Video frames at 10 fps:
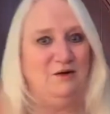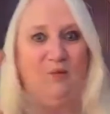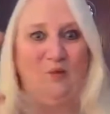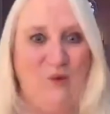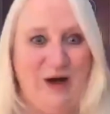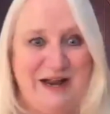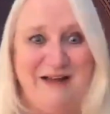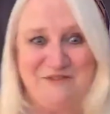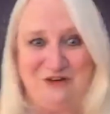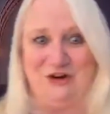
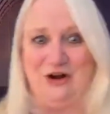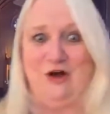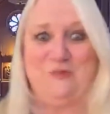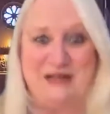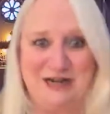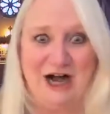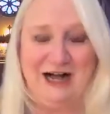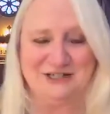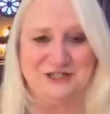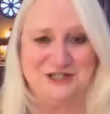whatever, oh my
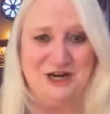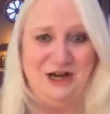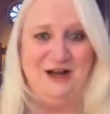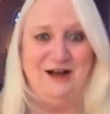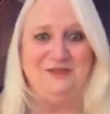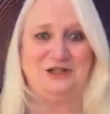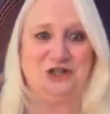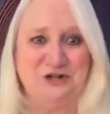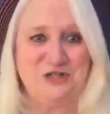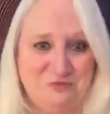gosh, the
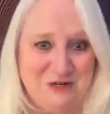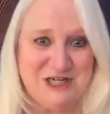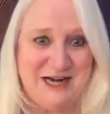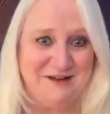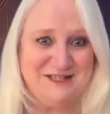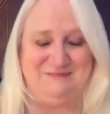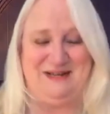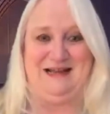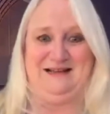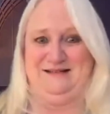church is reaching out to
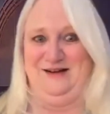me.